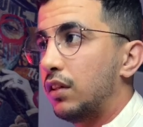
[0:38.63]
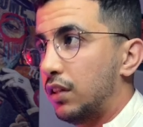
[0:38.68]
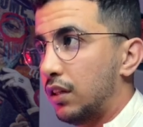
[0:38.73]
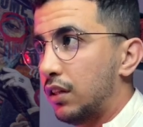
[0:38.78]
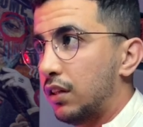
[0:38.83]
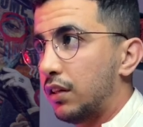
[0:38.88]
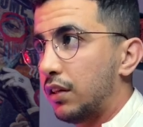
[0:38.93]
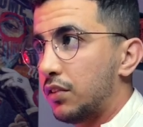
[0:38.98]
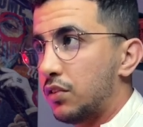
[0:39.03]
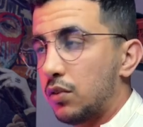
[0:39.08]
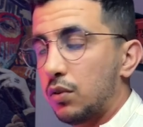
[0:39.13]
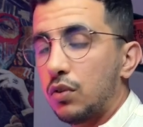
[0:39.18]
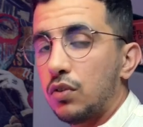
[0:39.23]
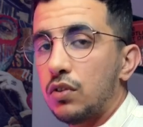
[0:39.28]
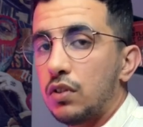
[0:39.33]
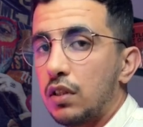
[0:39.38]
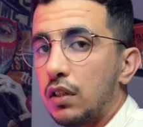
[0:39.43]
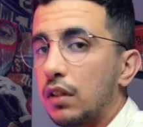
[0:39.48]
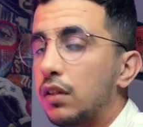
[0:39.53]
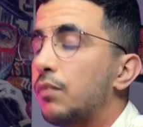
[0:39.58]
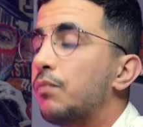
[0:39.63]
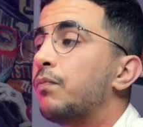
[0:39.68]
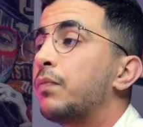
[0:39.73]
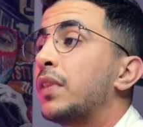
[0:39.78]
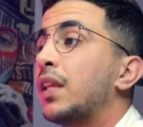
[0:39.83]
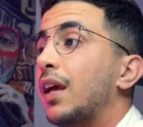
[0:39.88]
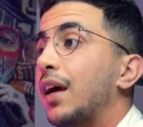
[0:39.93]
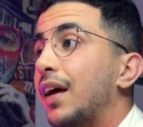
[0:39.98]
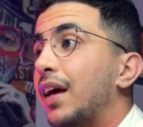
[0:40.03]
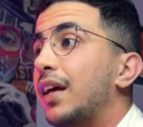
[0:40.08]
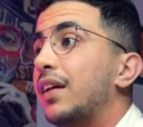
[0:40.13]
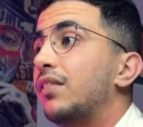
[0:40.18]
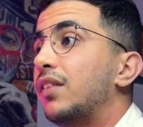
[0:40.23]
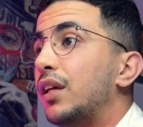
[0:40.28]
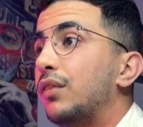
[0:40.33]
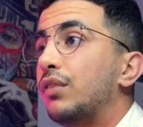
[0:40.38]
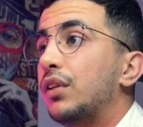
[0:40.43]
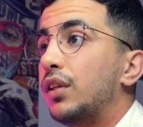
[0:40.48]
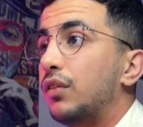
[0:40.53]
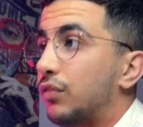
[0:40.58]
here, as you can see. And
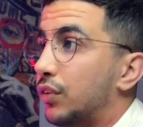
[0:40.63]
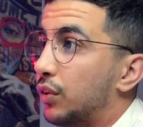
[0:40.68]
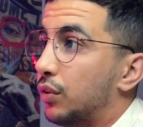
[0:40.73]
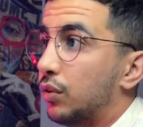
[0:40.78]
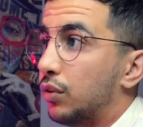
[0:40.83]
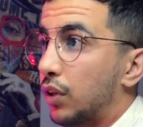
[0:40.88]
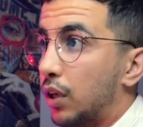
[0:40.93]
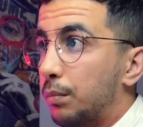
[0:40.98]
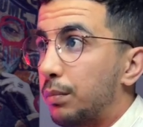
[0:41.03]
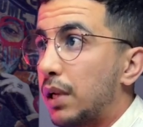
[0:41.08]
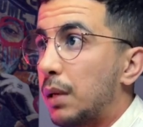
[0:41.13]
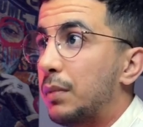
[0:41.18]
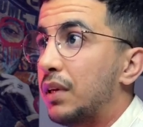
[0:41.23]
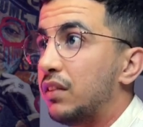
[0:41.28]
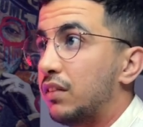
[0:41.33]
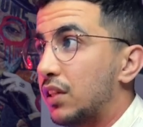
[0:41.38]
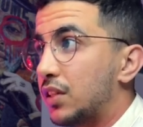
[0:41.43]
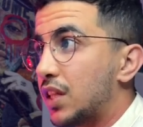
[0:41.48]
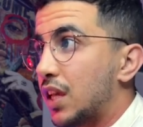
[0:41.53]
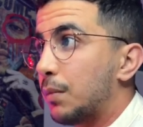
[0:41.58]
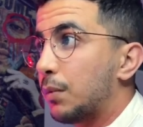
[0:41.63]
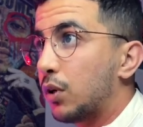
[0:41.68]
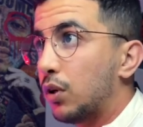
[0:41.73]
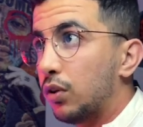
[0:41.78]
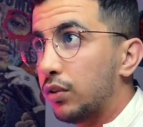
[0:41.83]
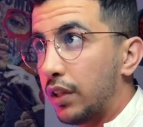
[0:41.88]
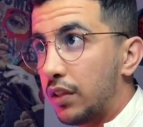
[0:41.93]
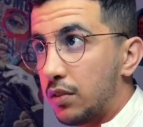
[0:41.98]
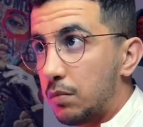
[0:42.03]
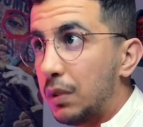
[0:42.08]
even if you implement the same code as